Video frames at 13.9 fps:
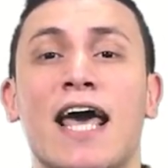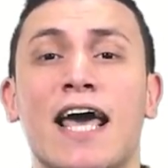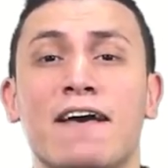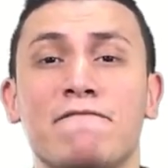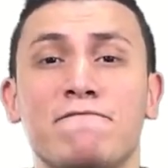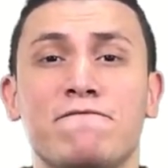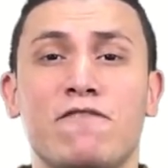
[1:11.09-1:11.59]

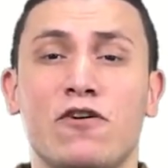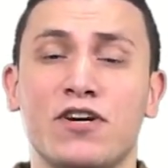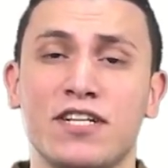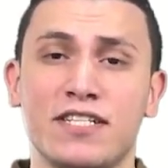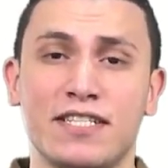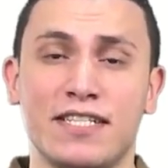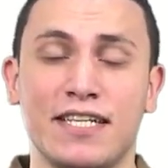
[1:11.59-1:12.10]

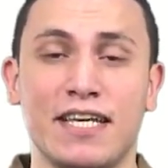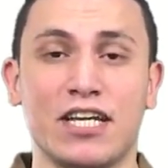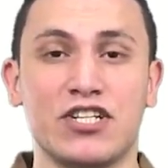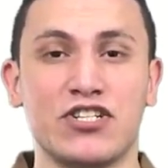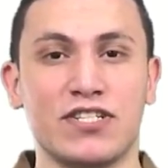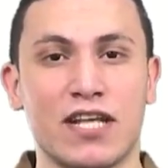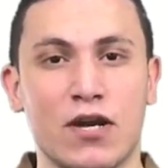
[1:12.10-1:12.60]
unvoiced th
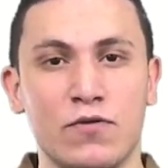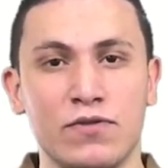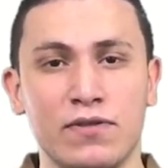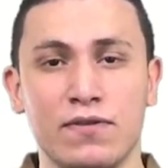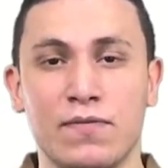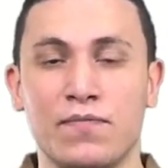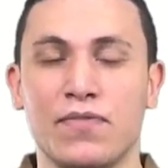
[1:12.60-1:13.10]

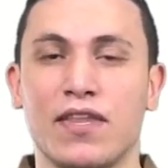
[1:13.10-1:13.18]
sound,